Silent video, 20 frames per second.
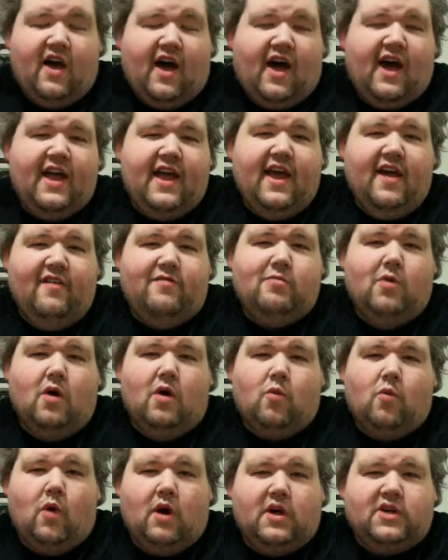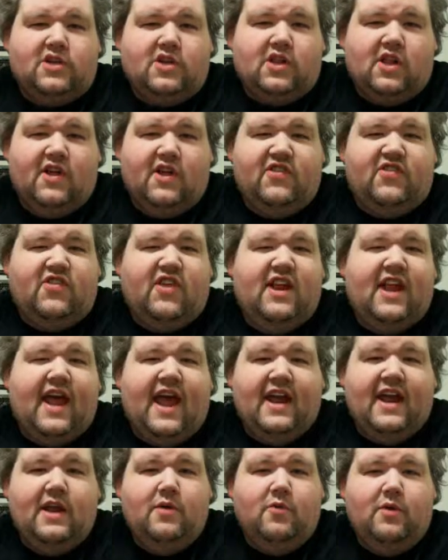I have more washcloths than
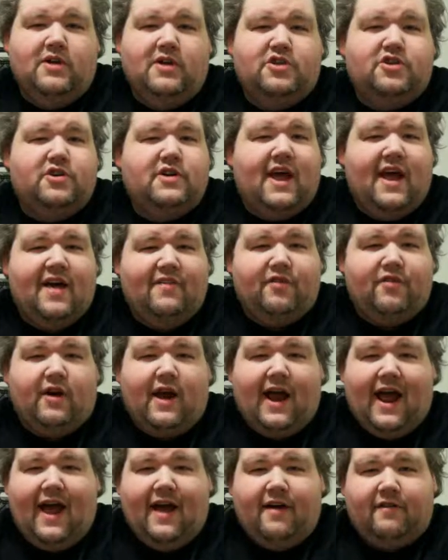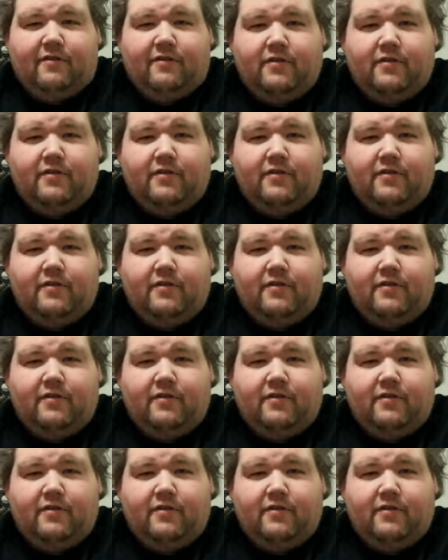anyone should ever have.